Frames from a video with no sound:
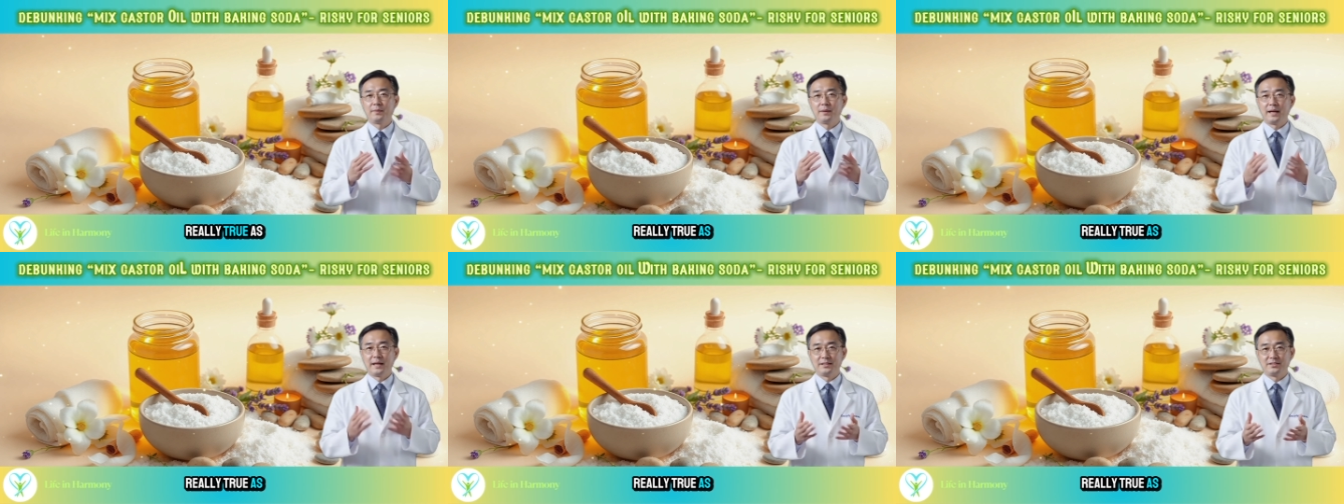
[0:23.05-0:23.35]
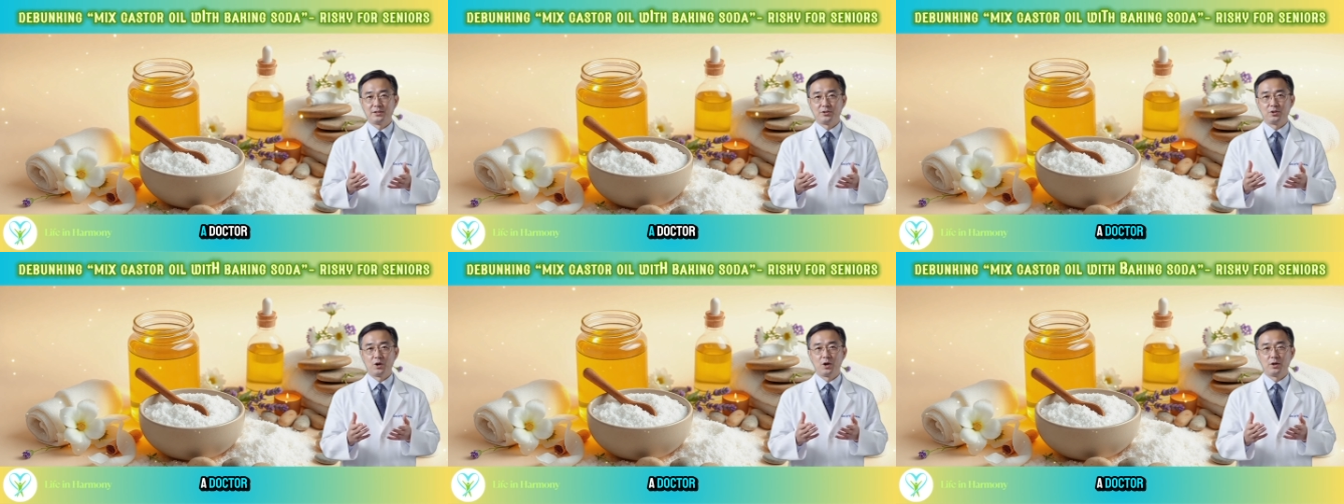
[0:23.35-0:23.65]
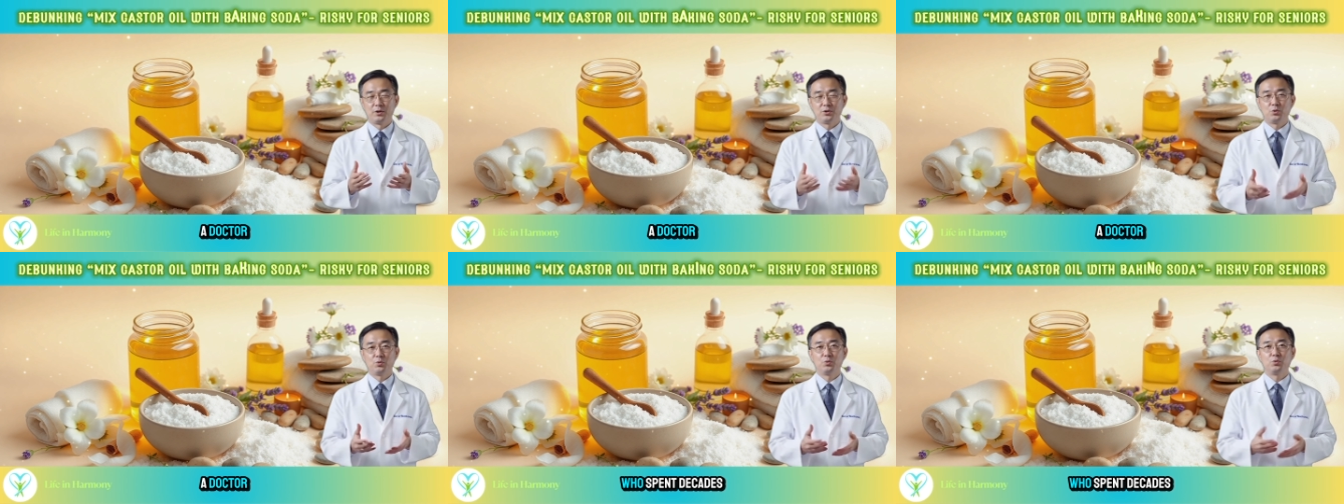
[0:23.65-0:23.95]
As a
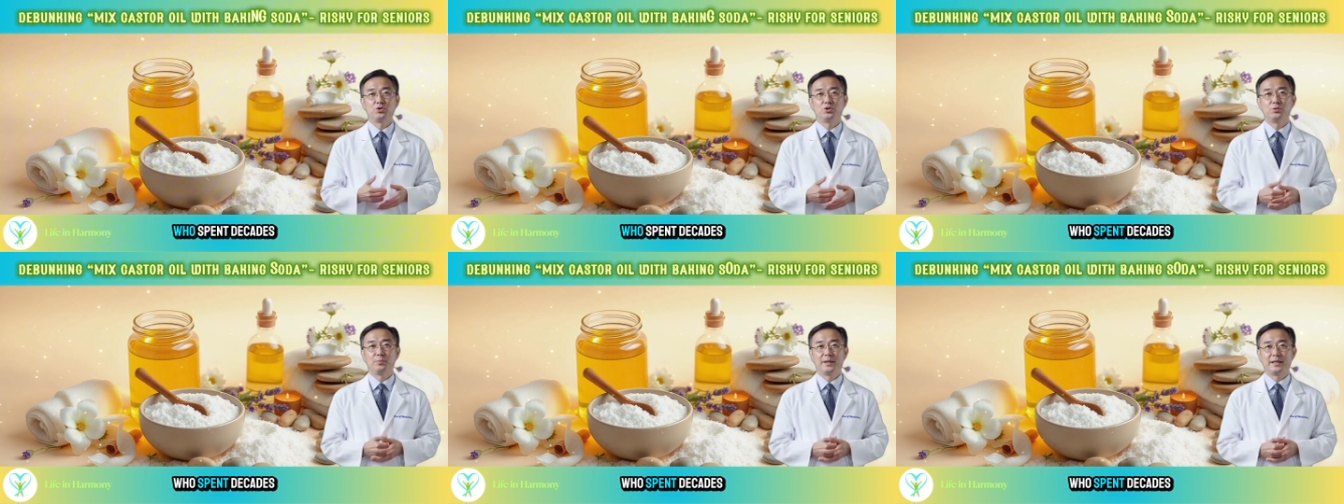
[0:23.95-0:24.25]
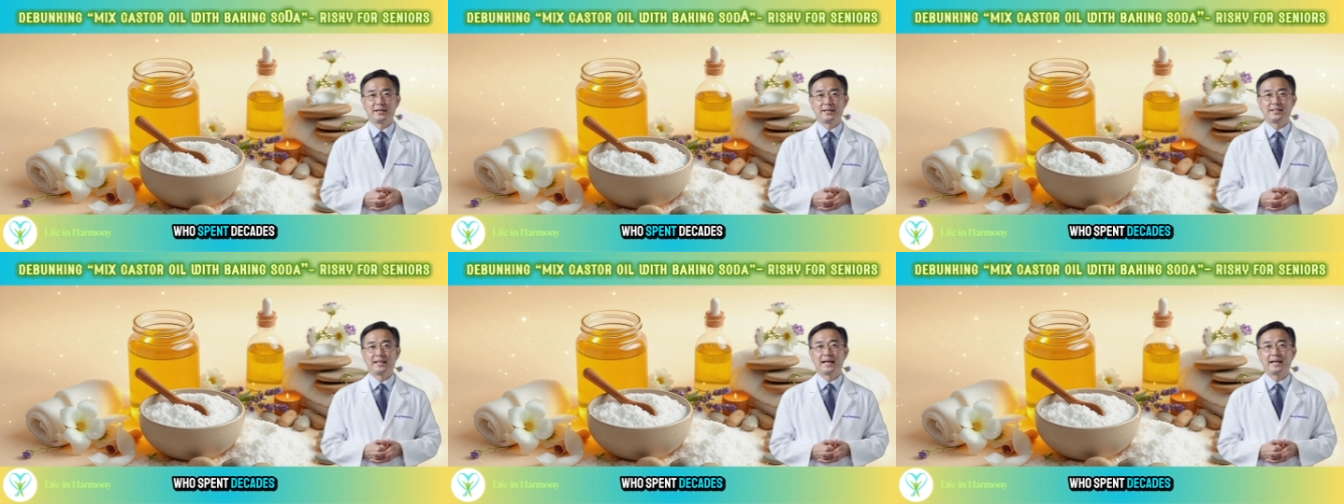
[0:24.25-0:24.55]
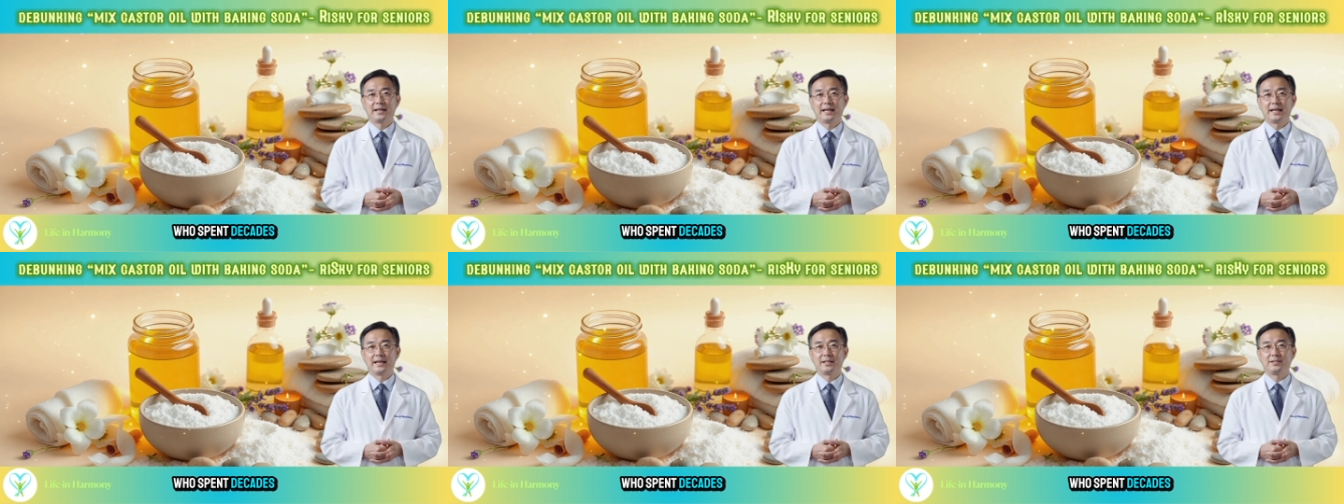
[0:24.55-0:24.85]
doctor who spent
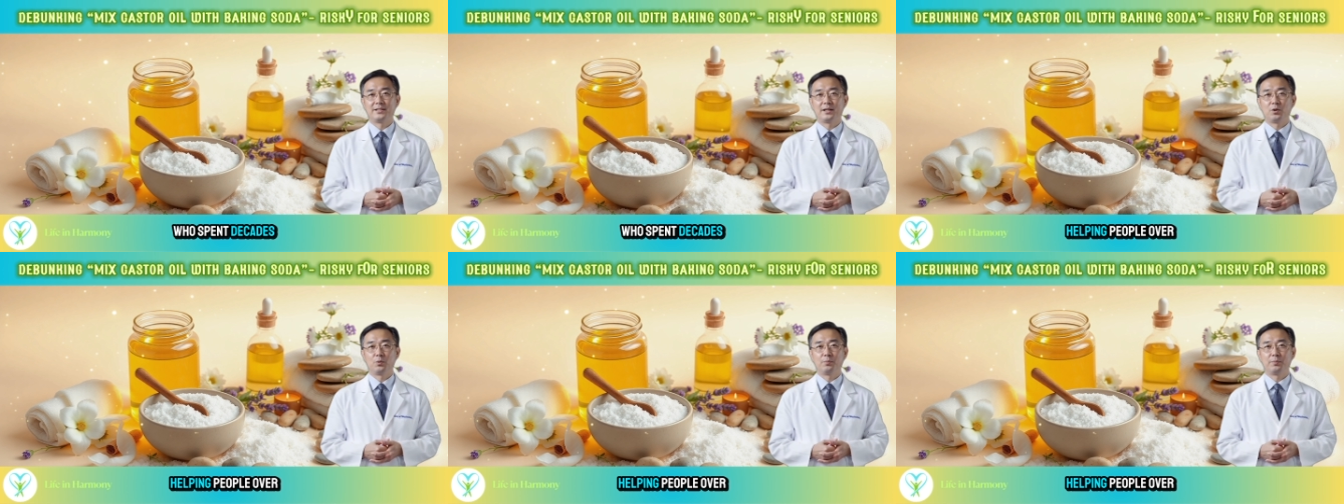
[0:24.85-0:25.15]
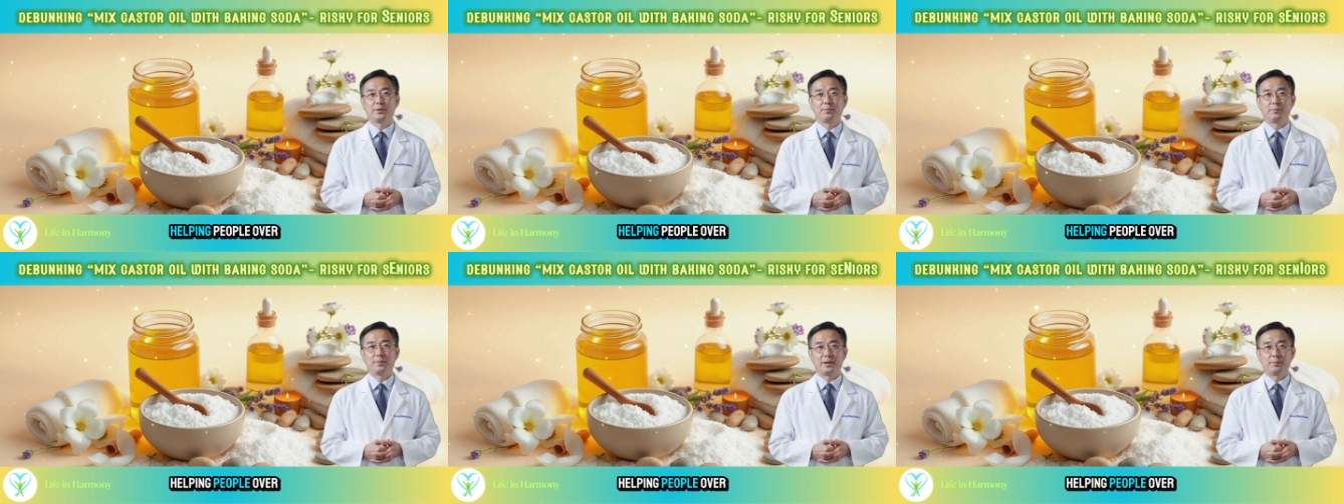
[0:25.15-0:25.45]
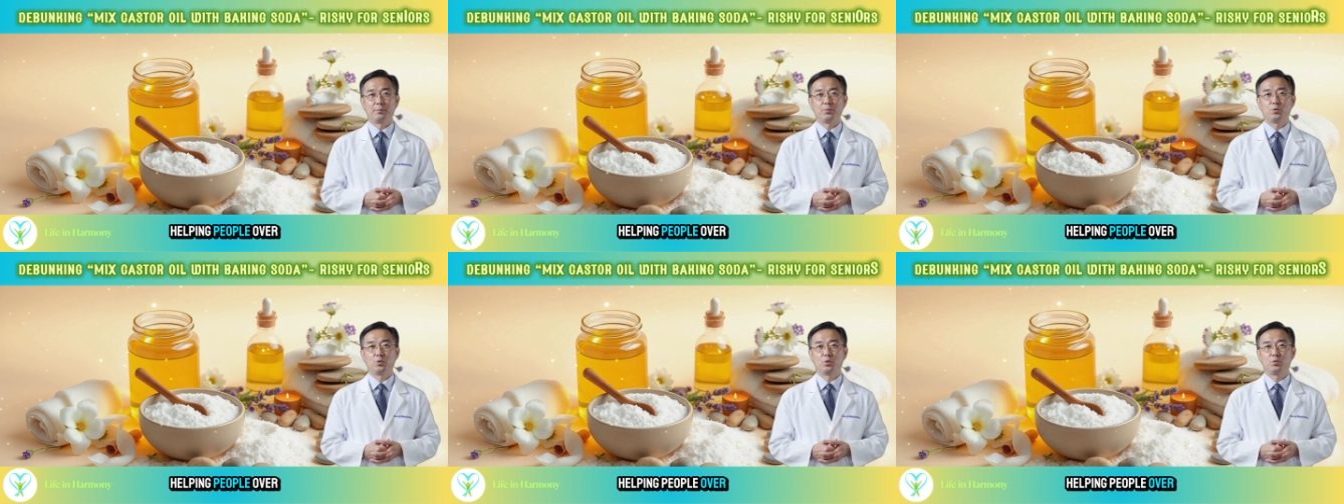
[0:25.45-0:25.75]
decades helping
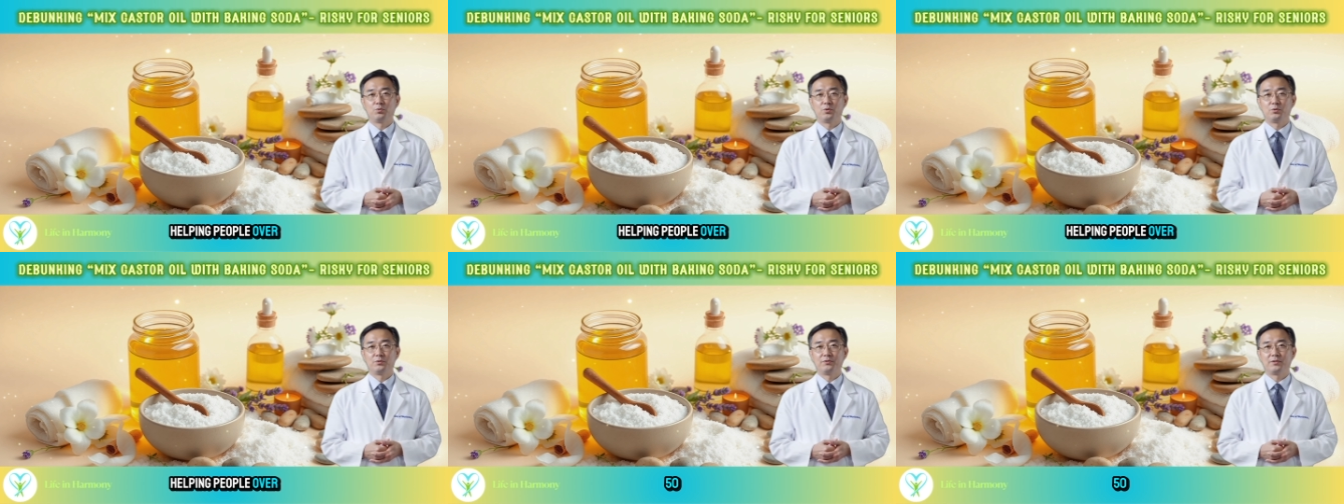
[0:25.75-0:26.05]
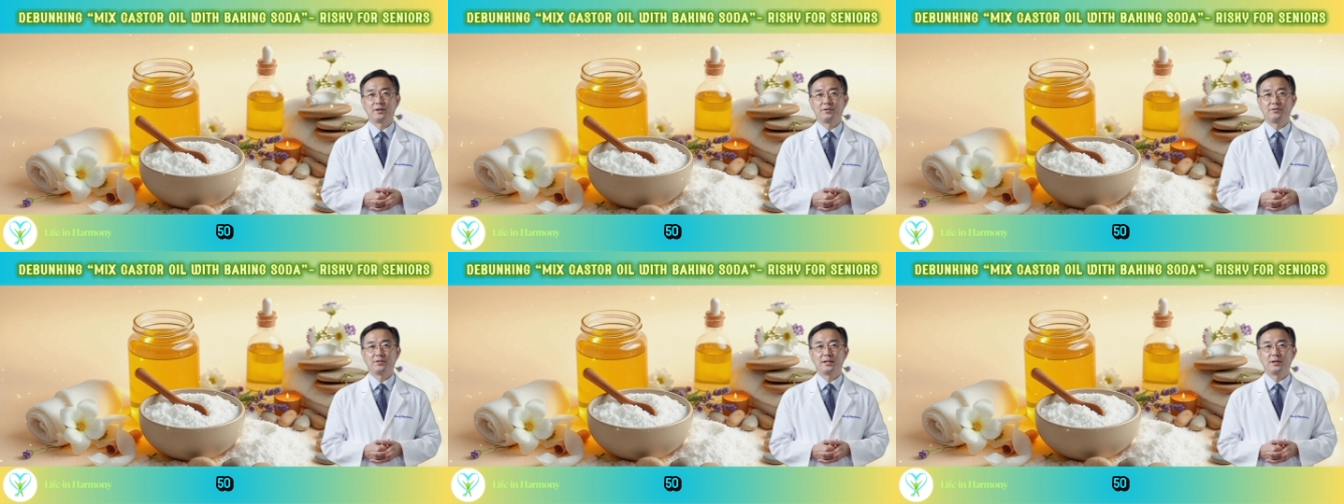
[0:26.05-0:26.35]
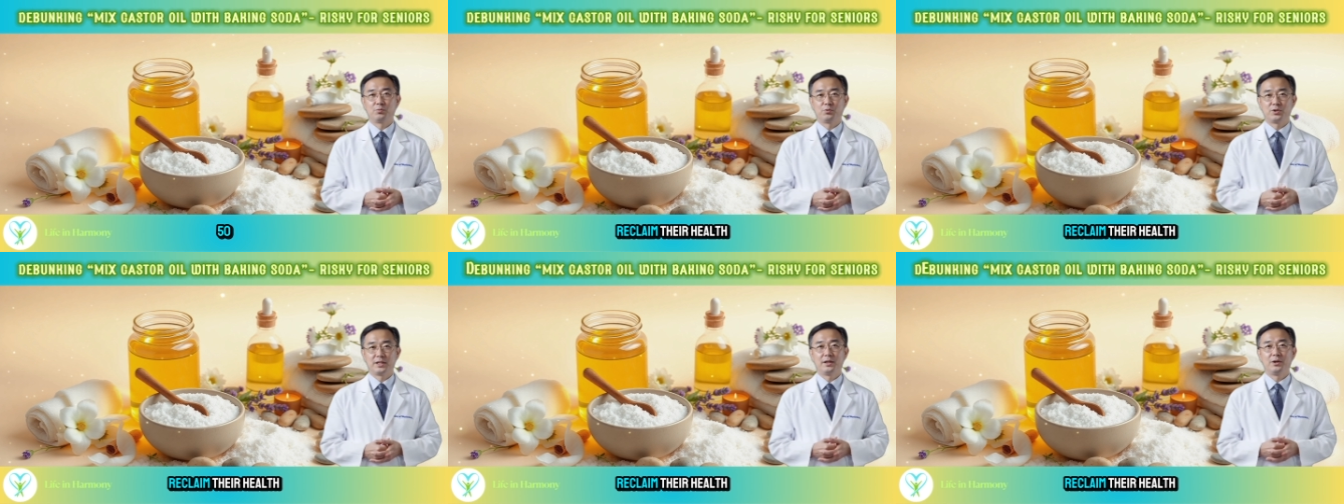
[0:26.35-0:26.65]
people over
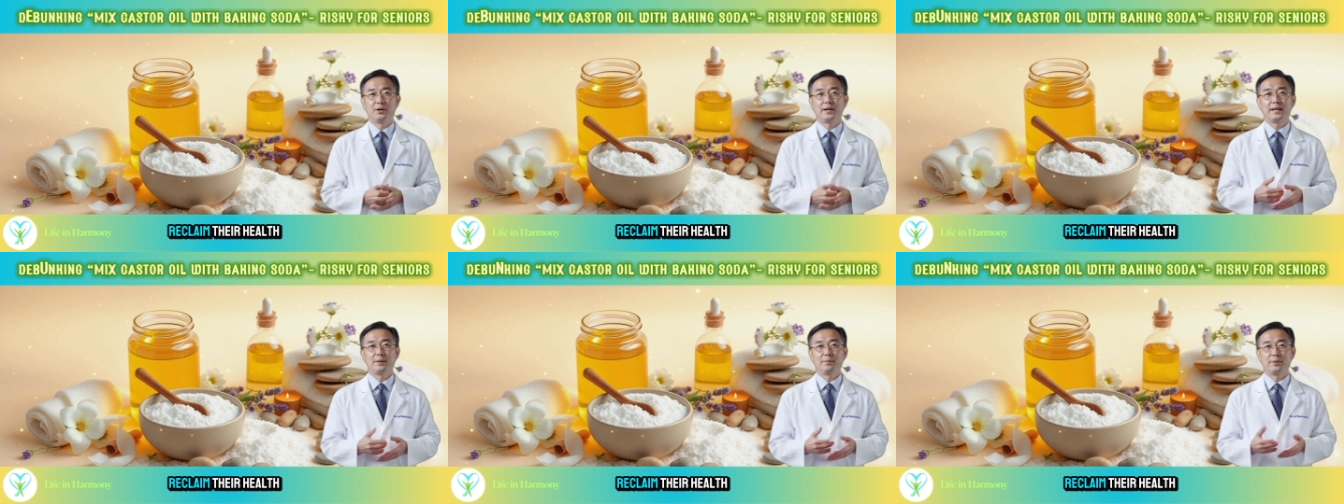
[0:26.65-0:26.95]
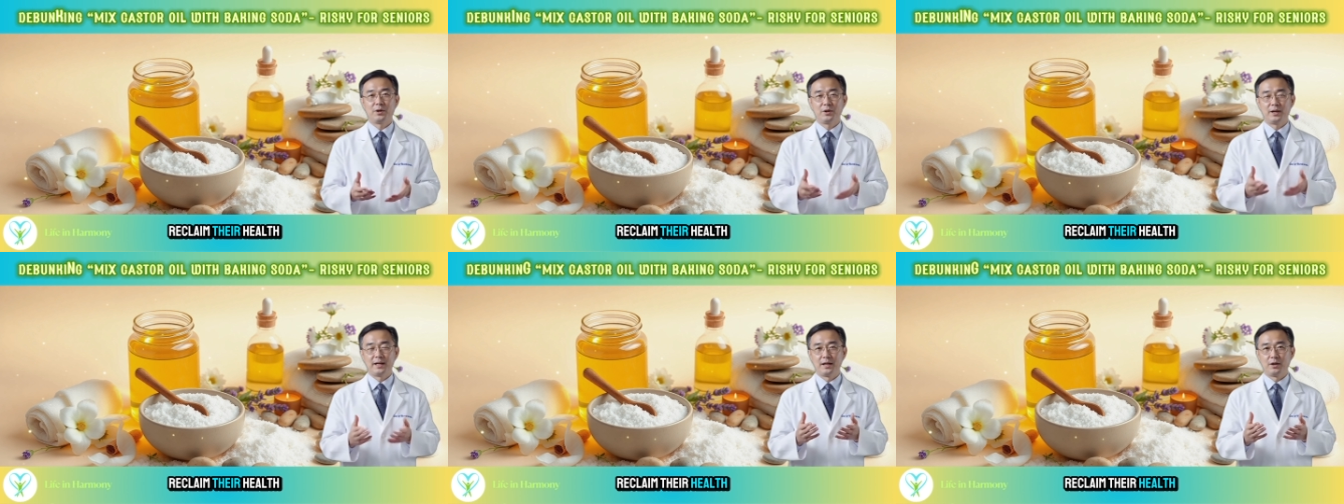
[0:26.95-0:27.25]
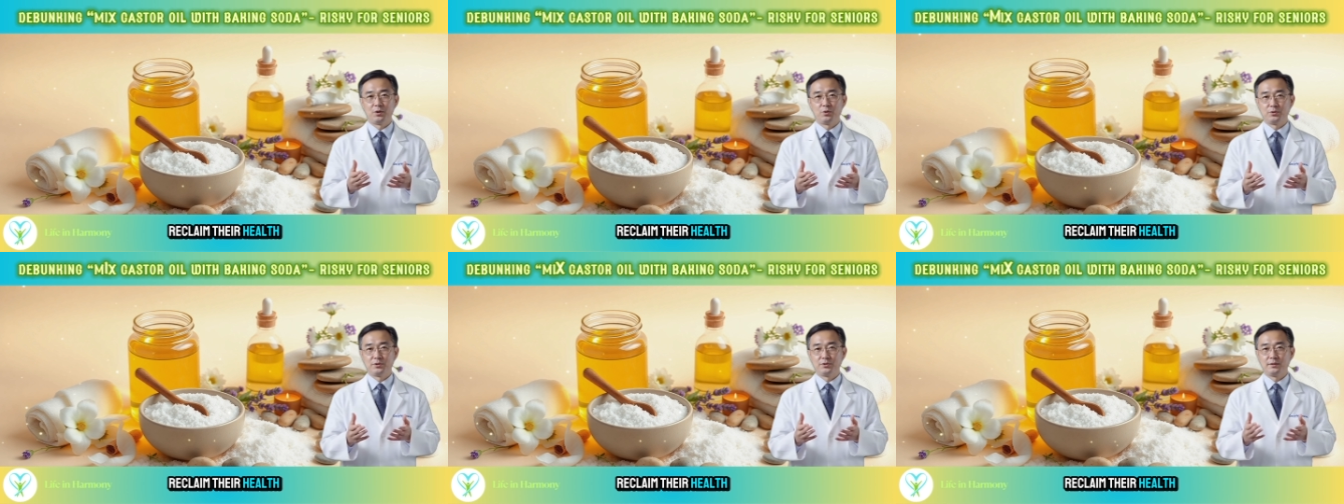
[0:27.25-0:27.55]
50 reclaim their
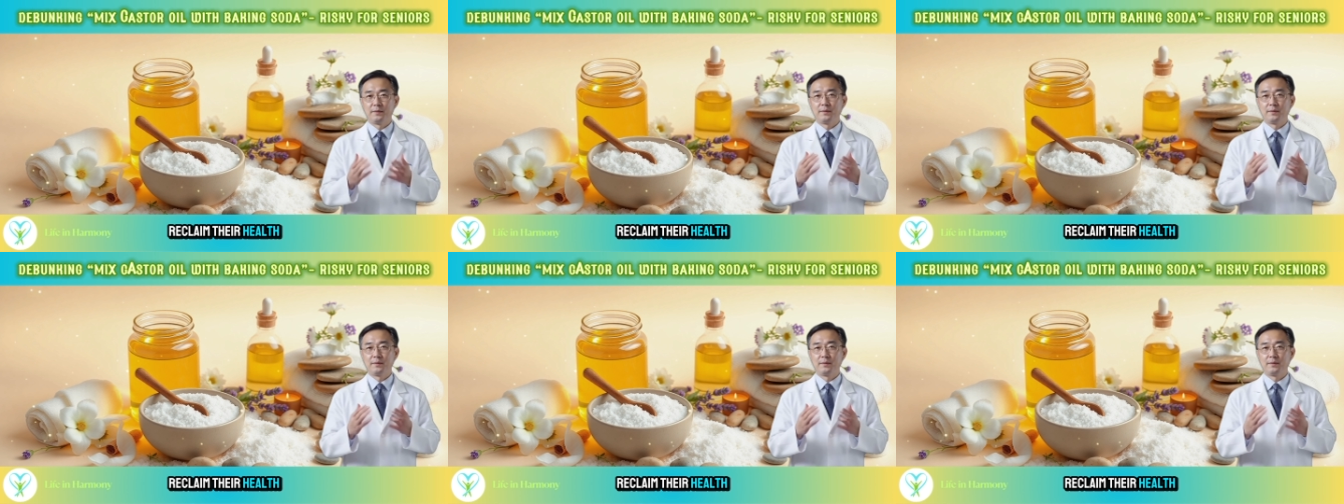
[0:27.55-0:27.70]
health,